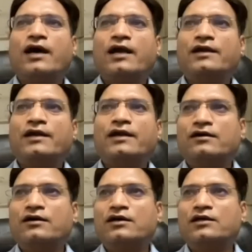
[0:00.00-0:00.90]
And
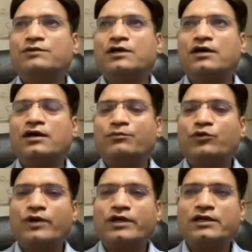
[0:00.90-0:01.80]
uh, if the
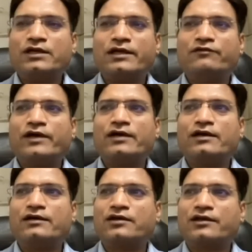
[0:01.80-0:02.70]
puberty delayed
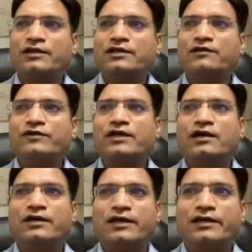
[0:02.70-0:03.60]
by thirteen year, we
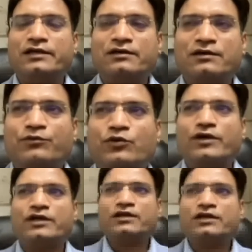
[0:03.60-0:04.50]
call delayed uh,
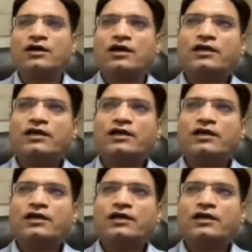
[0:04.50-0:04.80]
puberty.